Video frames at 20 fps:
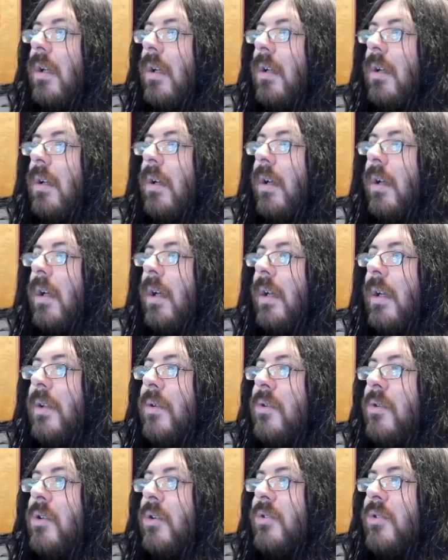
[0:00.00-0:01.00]
Uh, New
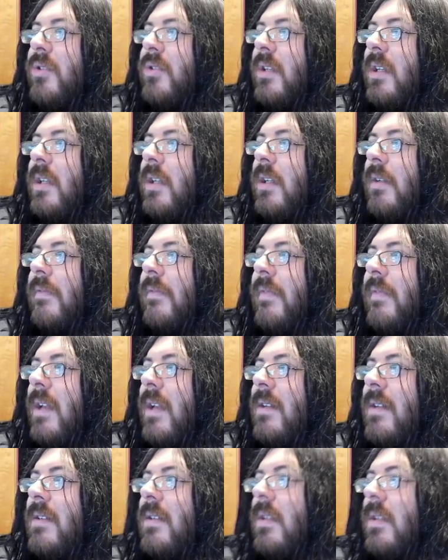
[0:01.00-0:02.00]
Jersey
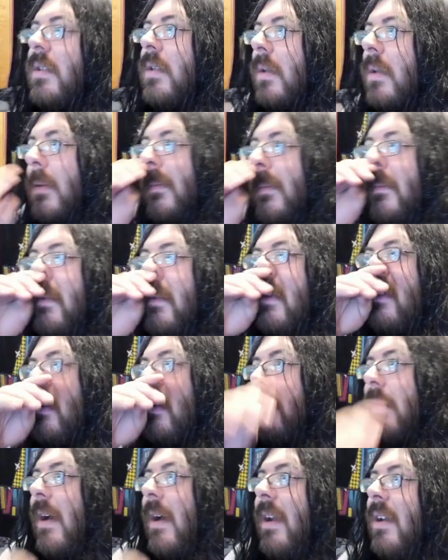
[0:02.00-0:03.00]
event. President
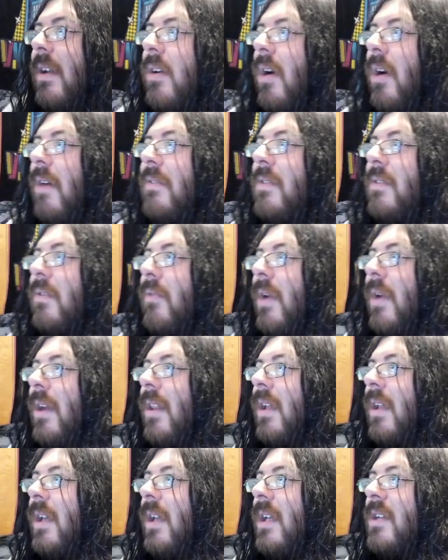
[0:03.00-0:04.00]
Biden coughs
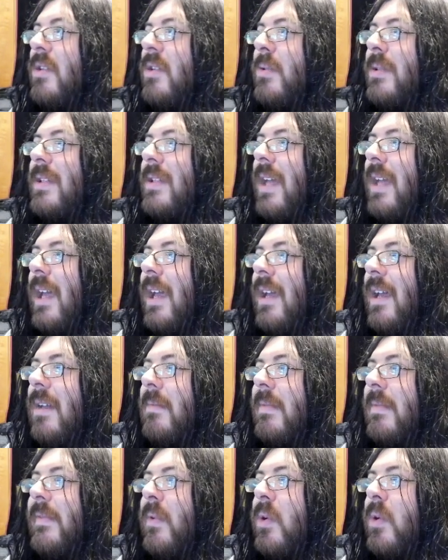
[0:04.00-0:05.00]
directly into his hand
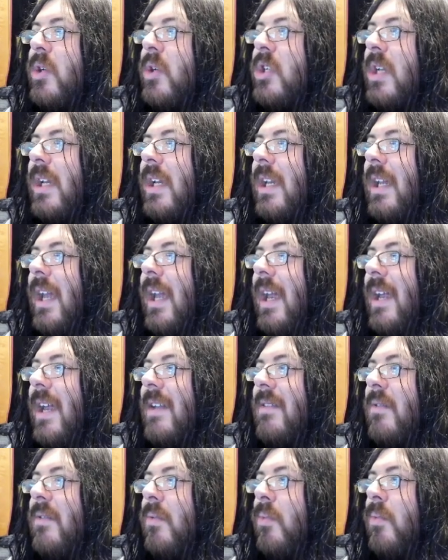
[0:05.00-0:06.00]
before shaking
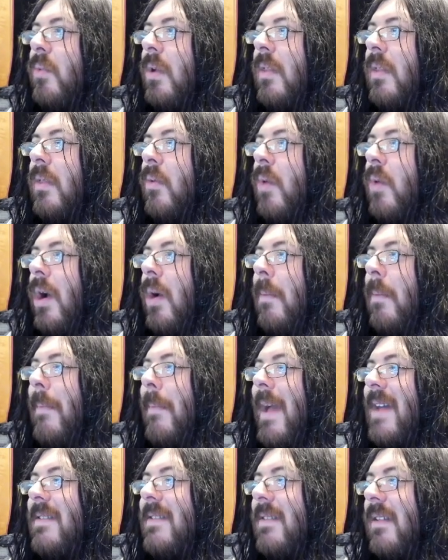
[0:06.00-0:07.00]
hands with wild
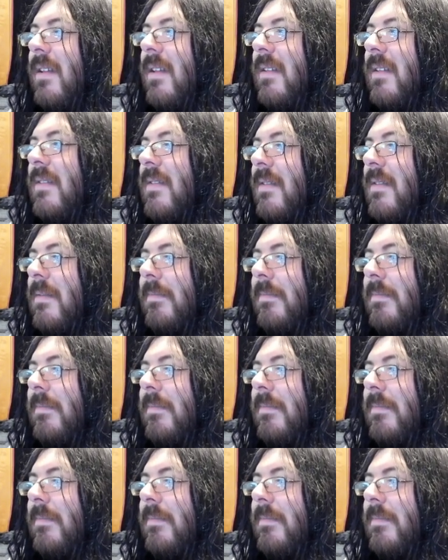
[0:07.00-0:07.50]
maskless.